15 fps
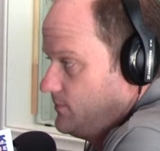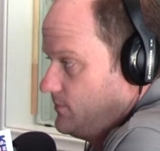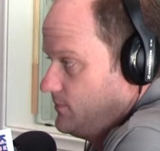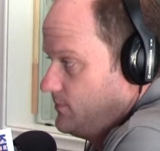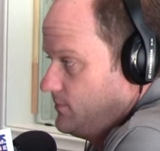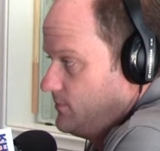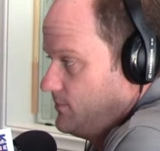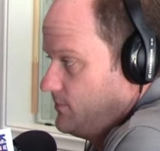
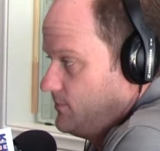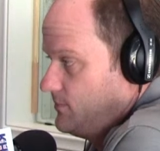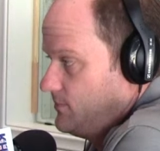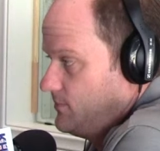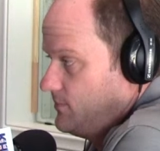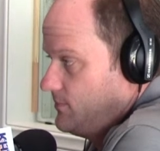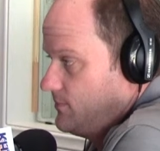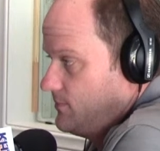That
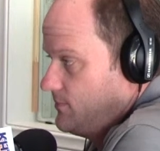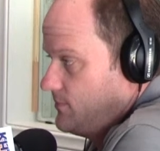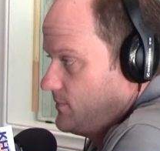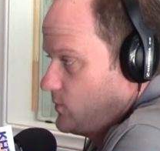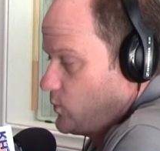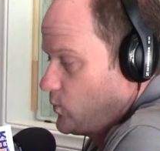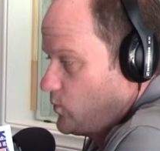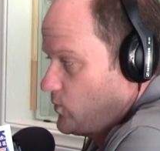lets out
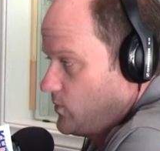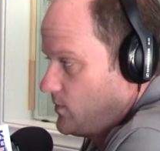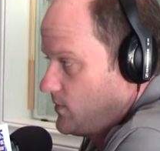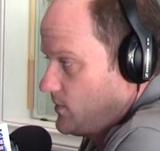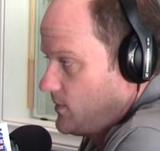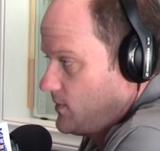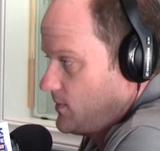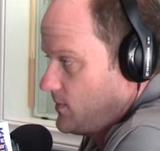less
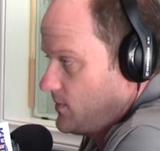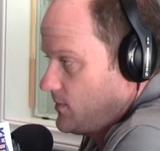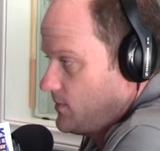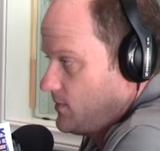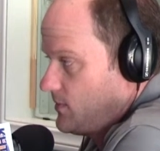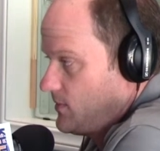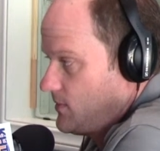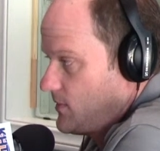toxins and.
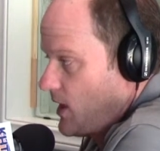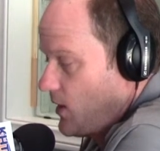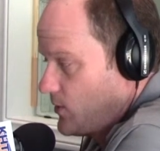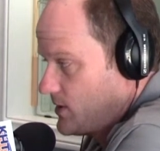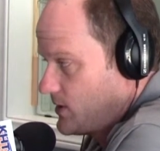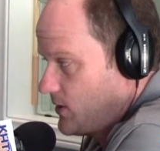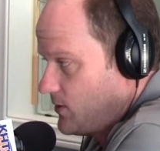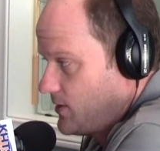I
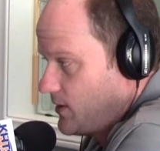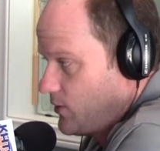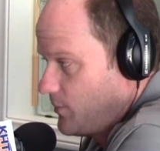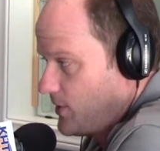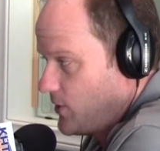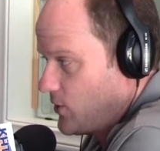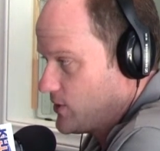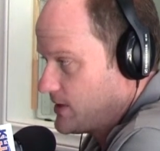was told there
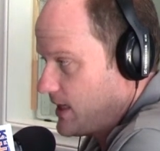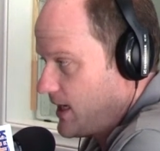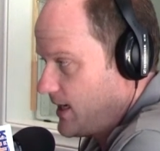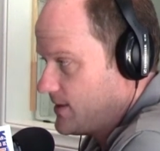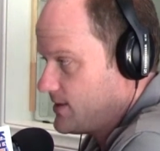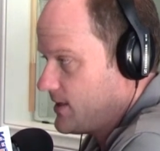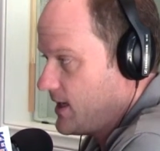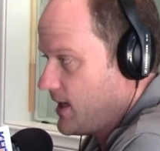would be no
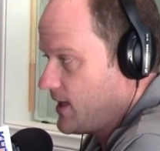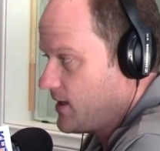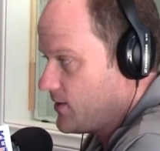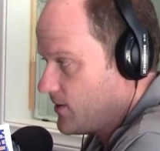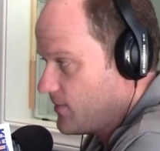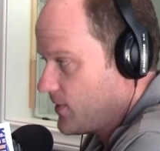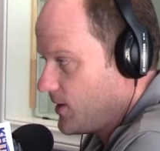science today on the